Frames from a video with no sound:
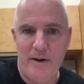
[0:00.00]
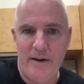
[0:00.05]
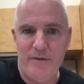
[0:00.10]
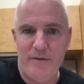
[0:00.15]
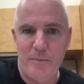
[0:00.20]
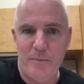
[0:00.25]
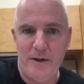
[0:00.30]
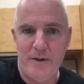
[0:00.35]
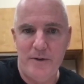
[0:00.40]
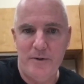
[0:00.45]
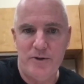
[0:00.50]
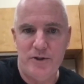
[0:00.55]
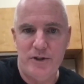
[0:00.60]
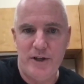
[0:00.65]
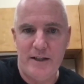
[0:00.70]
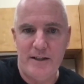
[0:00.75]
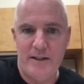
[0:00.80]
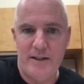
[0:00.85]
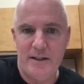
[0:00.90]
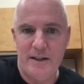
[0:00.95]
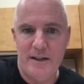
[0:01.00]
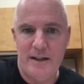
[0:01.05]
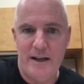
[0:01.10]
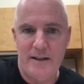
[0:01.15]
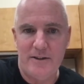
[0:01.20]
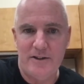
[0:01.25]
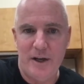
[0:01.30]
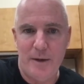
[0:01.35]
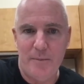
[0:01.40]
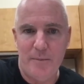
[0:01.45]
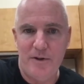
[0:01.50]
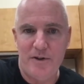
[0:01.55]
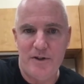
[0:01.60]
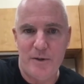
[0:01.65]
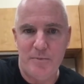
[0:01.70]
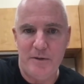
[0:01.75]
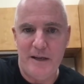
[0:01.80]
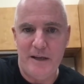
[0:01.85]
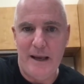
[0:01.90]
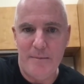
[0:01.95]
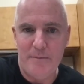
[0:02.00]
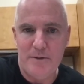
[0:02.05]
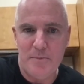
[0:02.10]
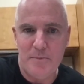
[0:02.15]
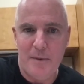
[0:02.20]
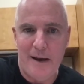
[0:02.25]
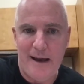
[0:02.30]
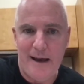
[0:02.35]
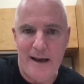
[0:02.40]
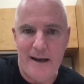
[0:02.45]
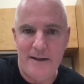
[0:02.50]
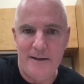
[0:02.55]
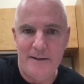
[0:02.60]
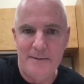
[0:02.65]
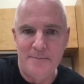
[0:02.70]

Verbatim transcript: Everybody who checked into that championship game is back.